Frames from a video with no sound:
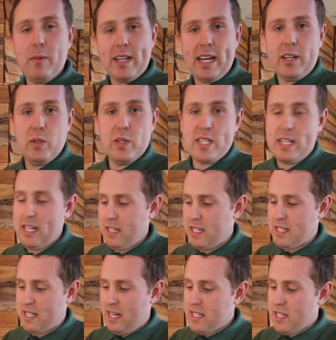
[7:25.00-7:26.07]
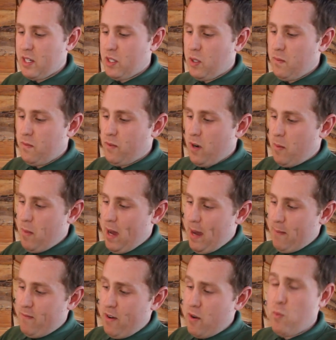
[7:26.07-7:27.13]
geckos, like these guys, come from
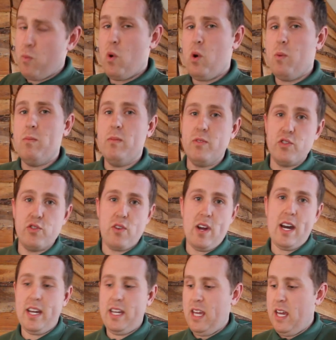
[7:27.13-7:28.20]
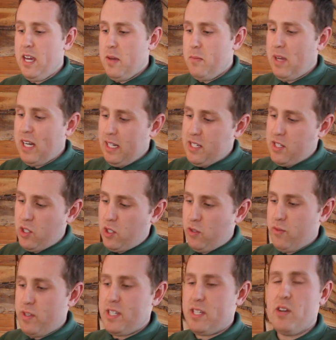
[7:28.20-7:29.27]
very warm, dry, Middle Eastern
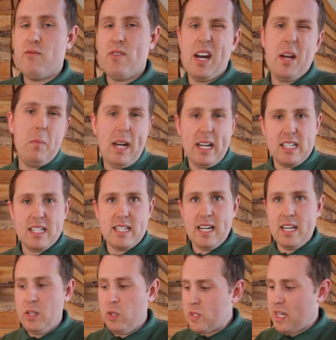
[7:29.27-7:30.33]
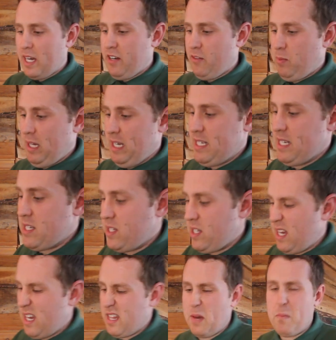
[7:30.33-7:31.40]
countries, Iran, Pakistan, those kind of places, so
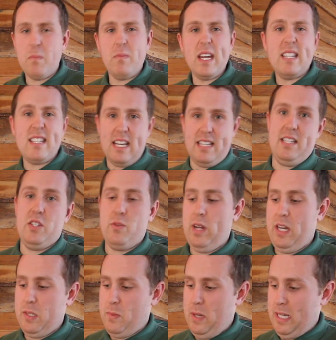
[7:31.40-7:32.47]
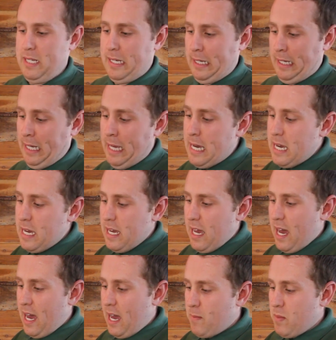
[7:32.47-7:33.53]
they're desert dwellers basically.
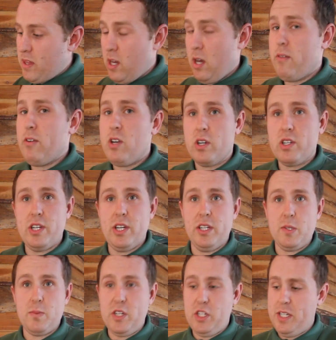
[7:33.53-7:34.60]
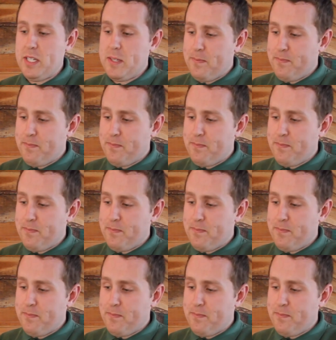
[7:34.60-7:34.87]
They are a nocturnal species.